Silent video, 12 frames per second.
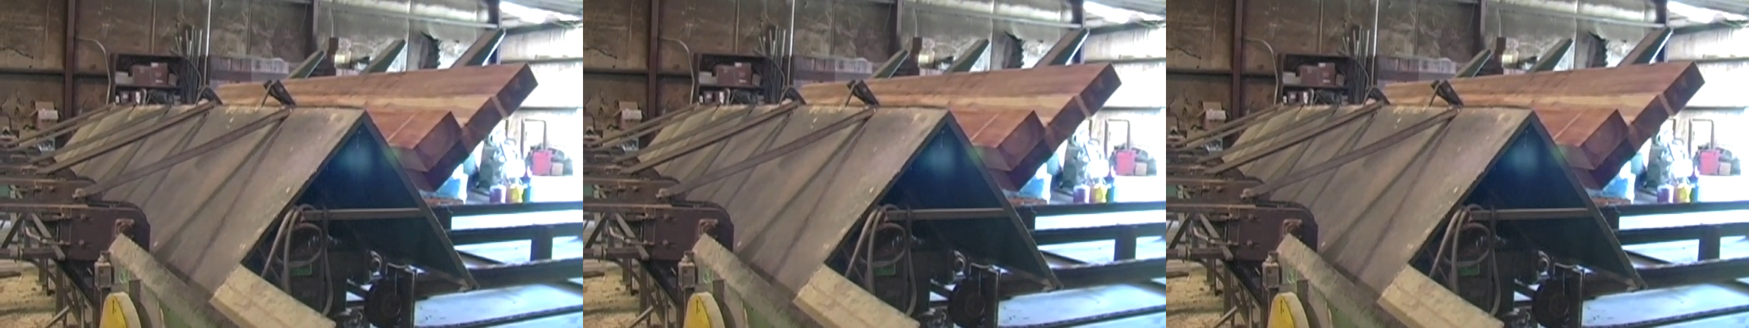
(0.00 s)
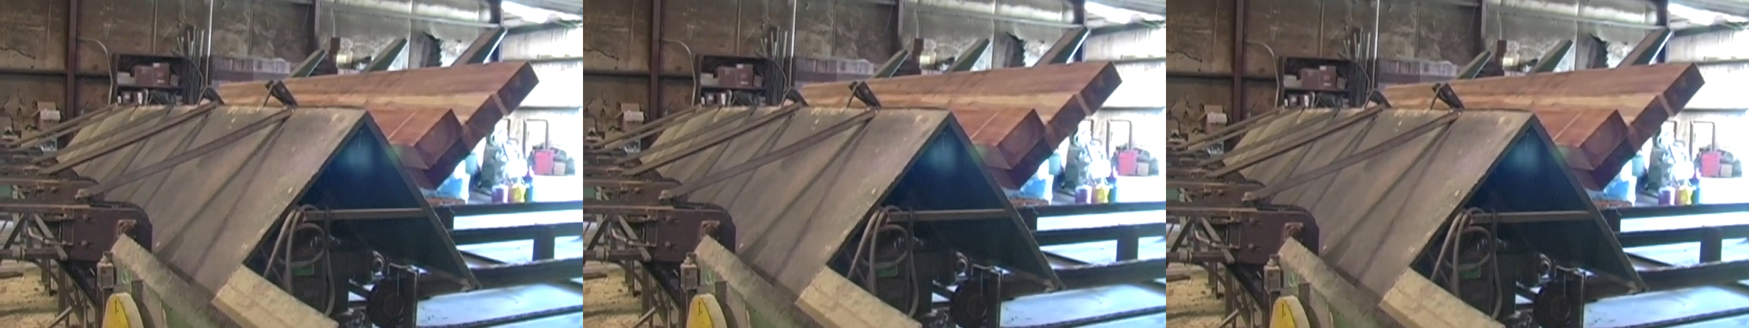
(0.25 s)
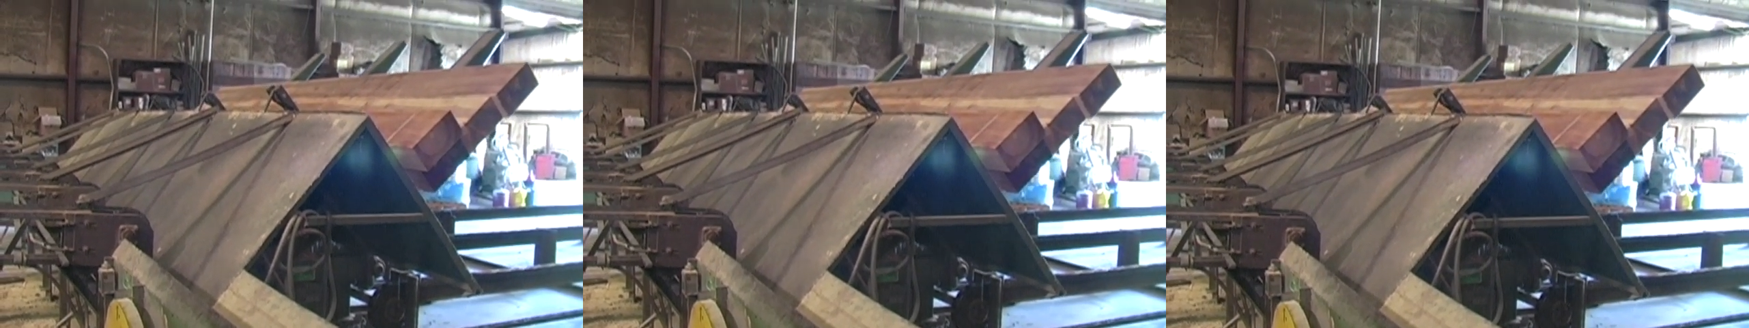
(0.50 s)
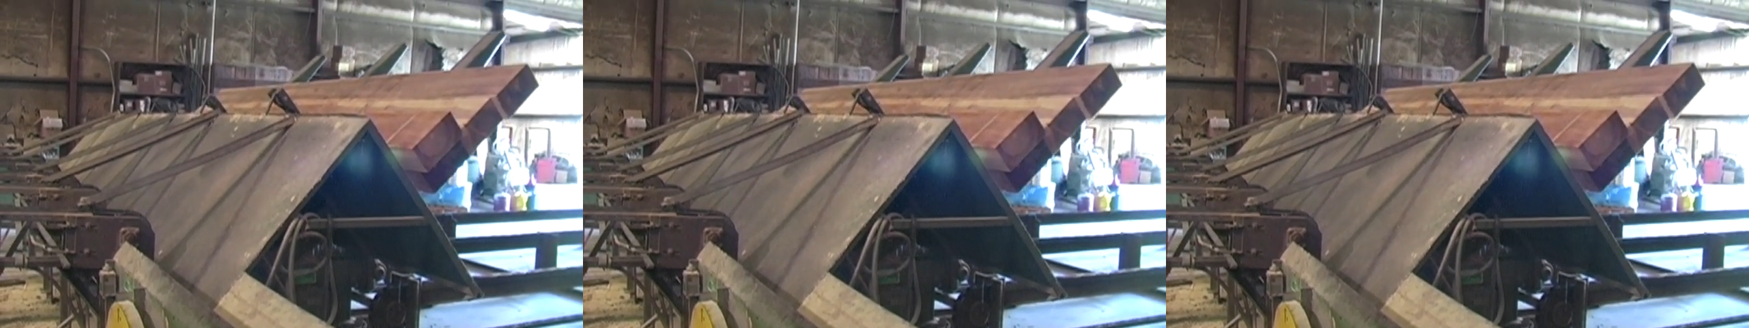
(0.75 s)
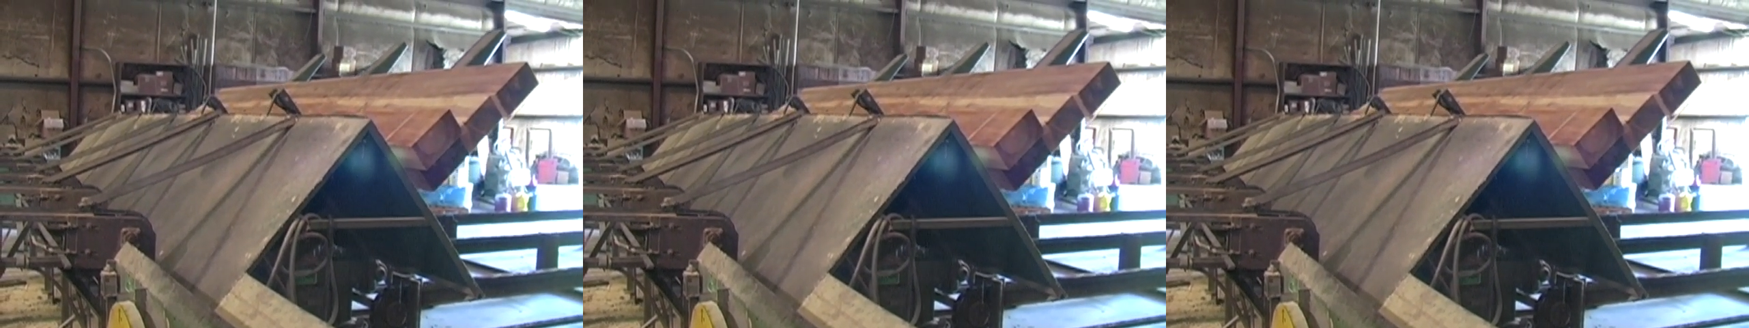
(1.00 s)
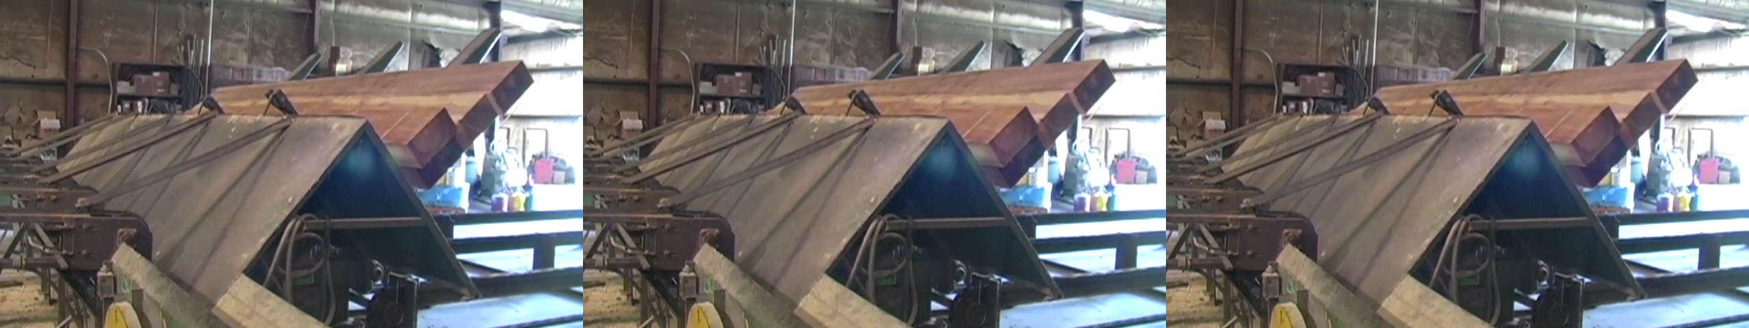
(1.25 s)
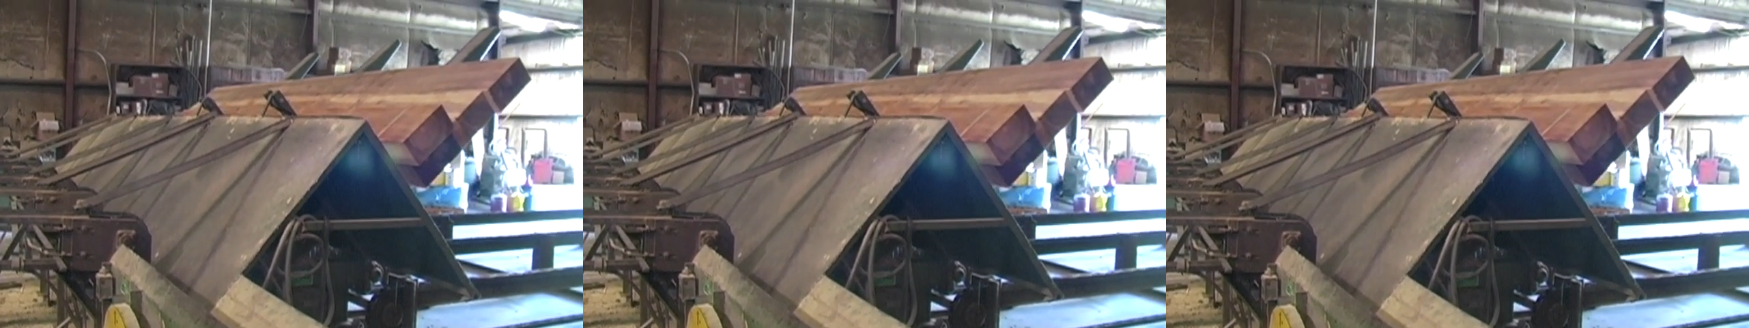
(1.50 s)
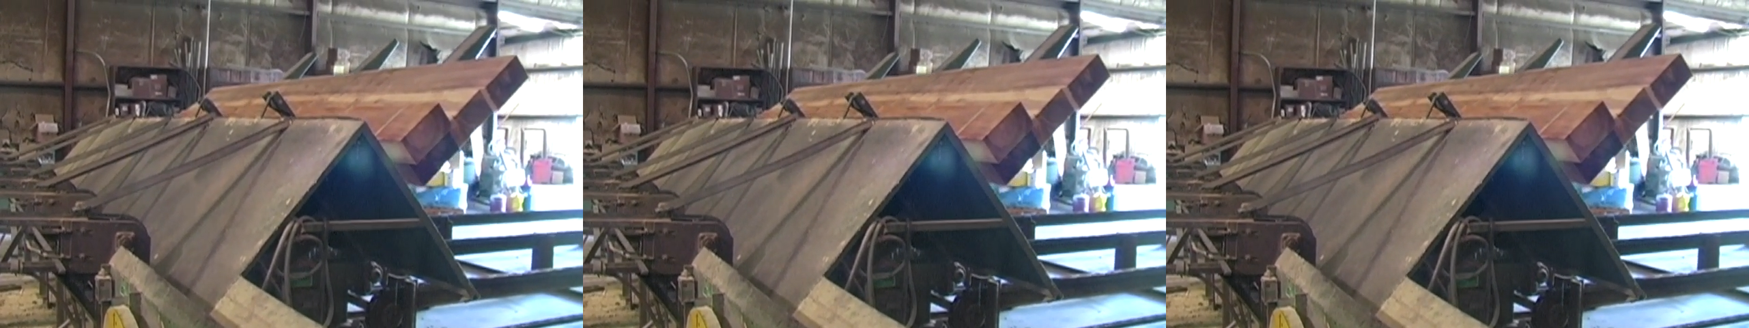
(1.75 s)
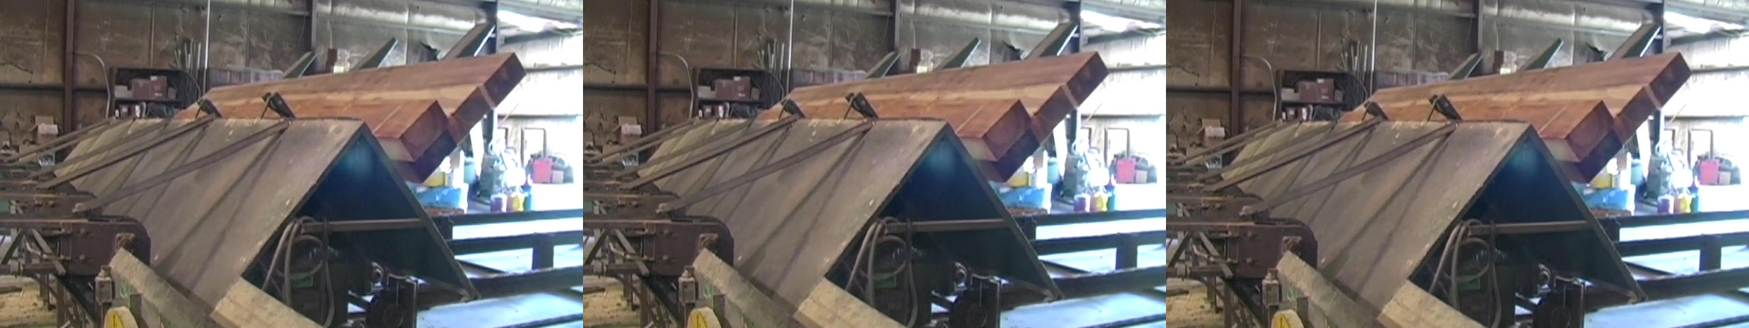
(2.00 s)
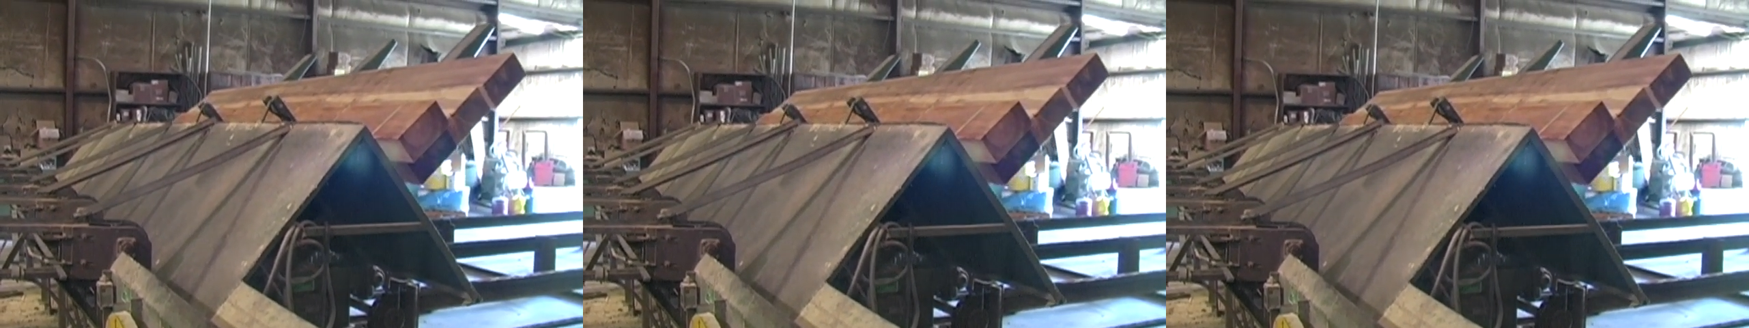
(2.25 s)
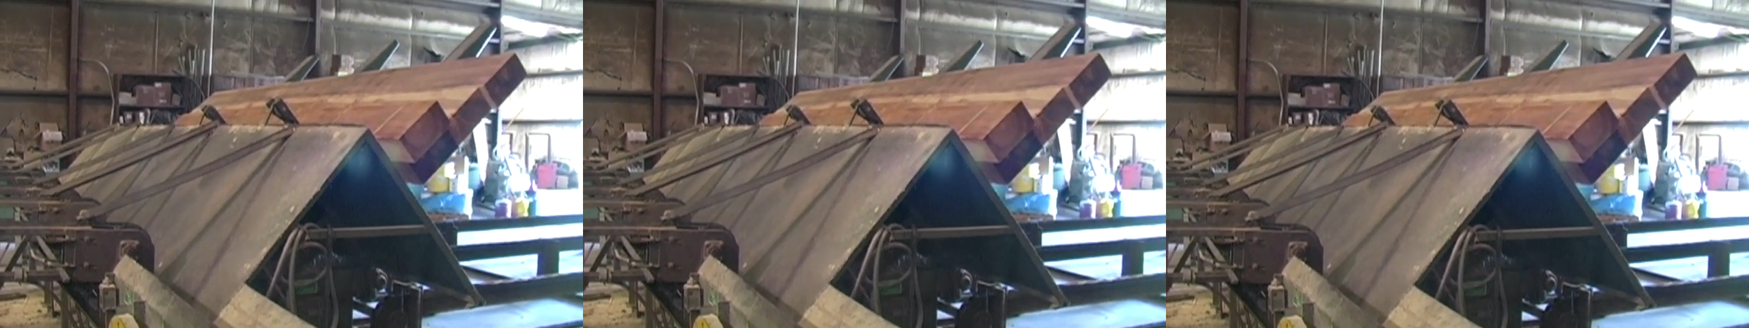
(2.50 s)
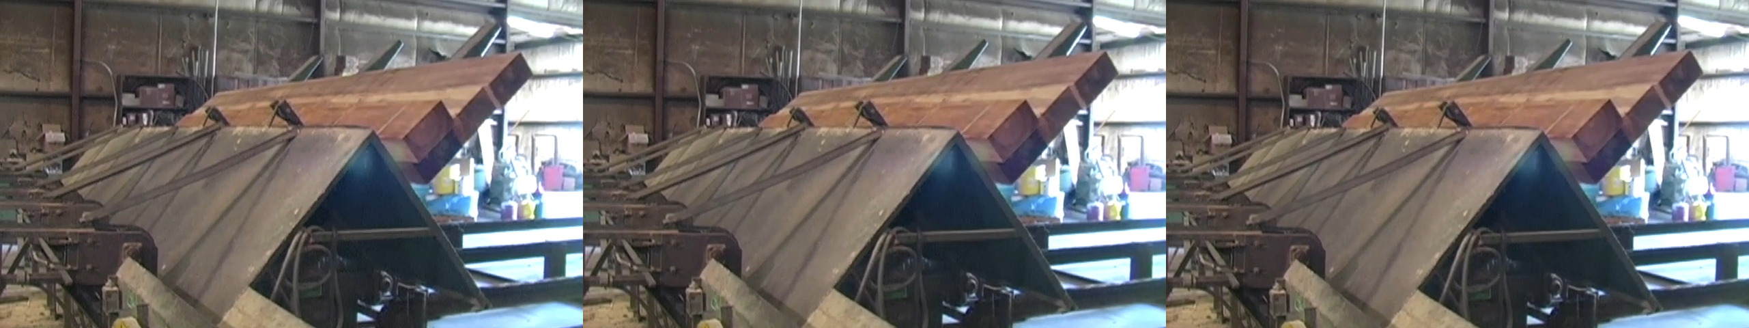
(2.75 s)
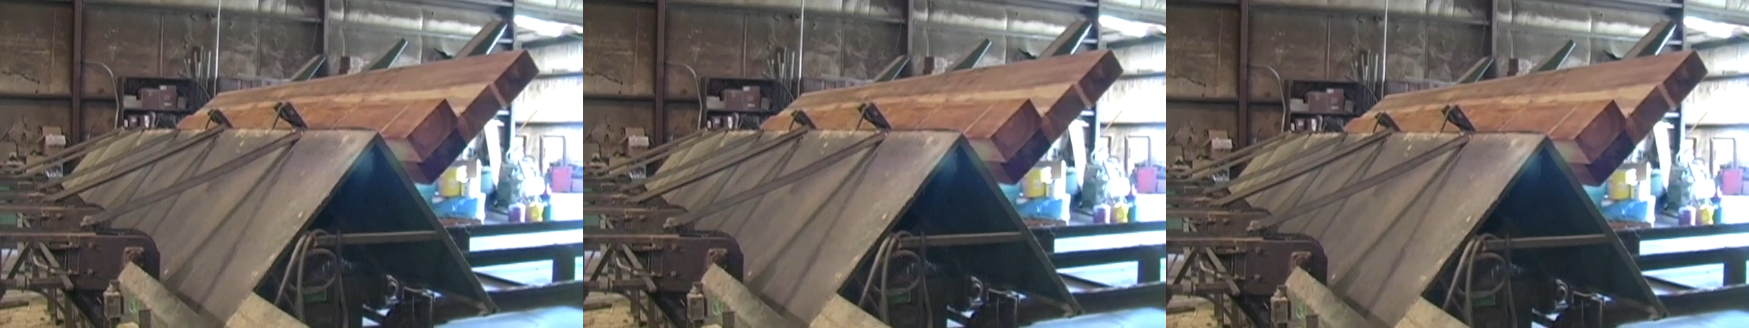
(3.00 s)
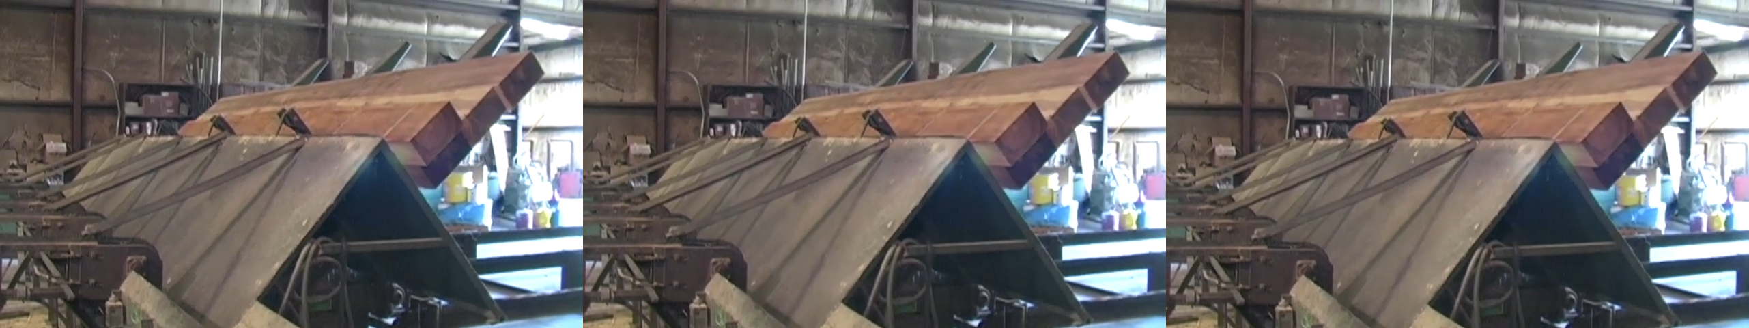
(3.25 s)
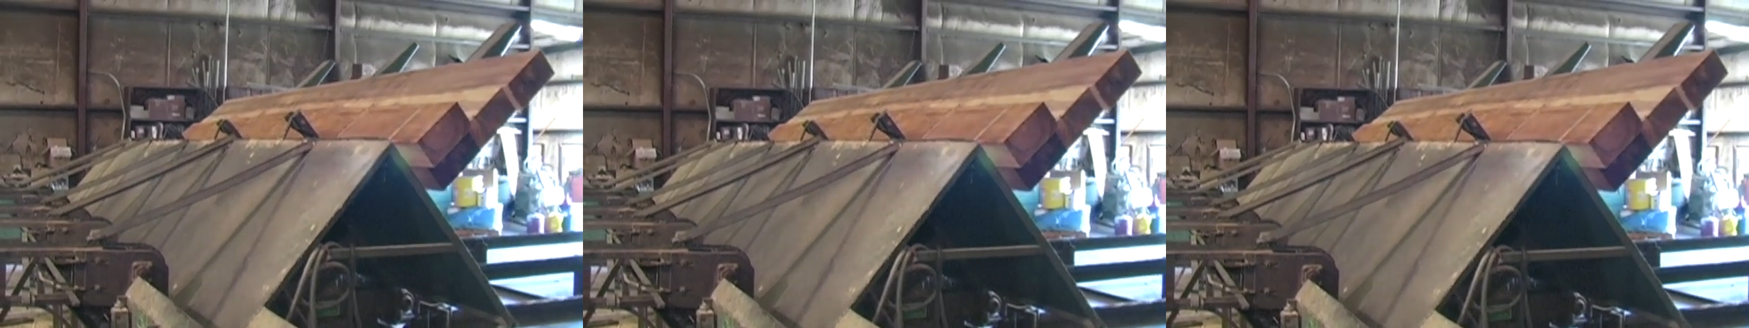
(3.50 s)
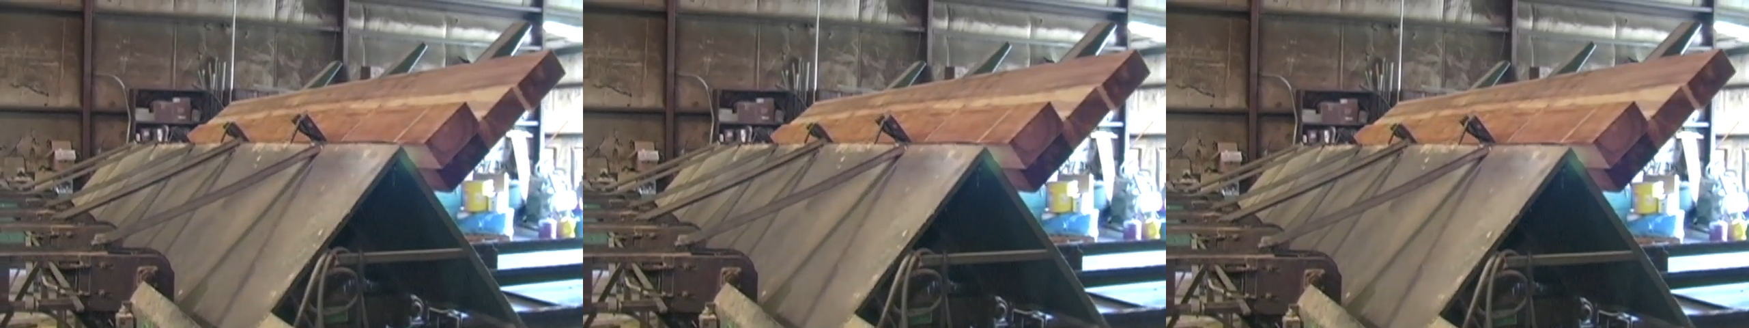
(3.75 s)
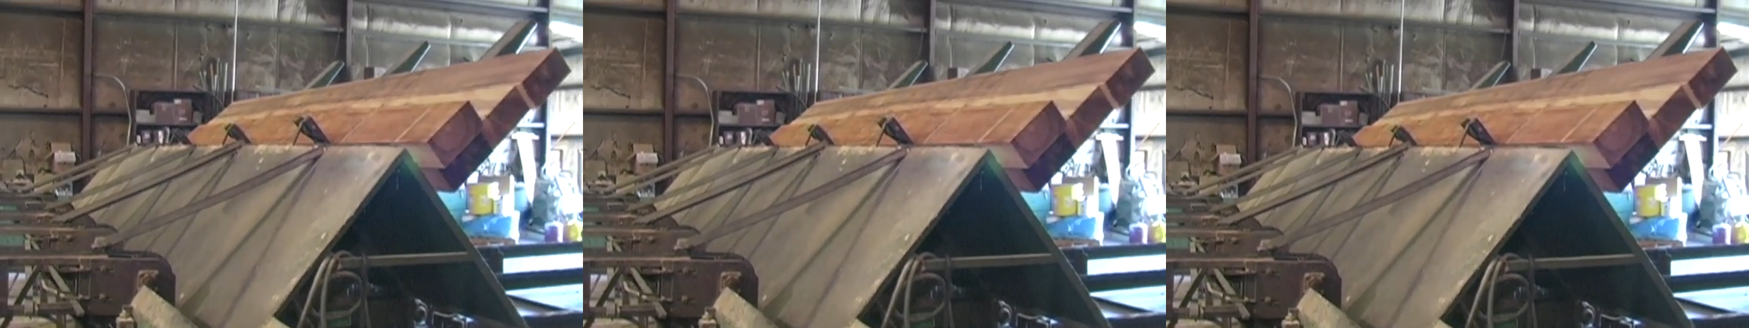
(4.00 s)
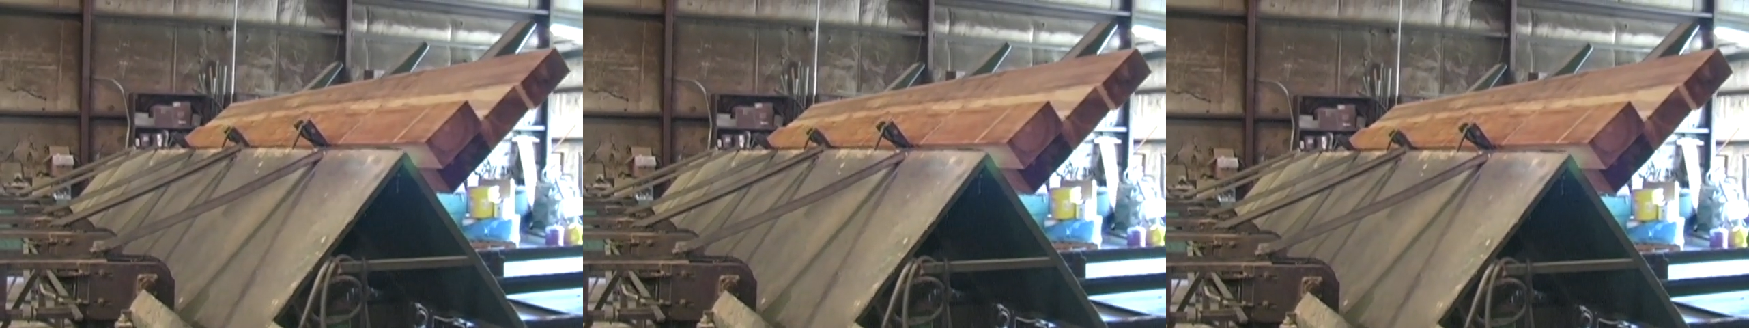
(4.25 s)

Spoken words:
Nobody's mouth can be seen.